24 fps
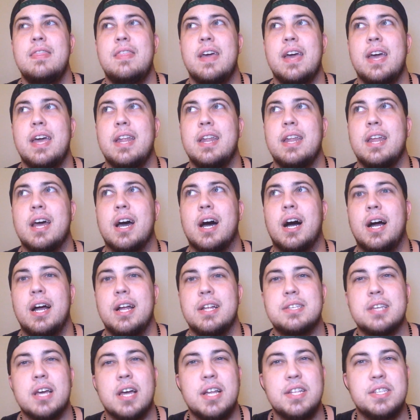then uh,
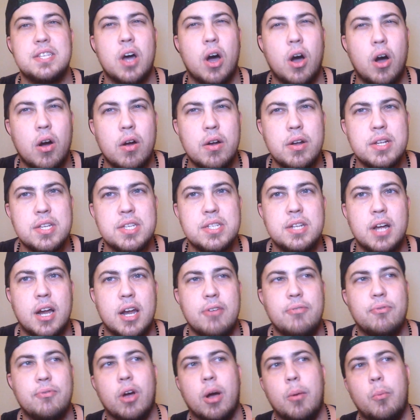it's it's hard to
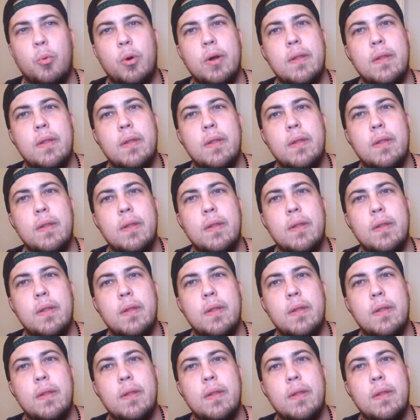study from.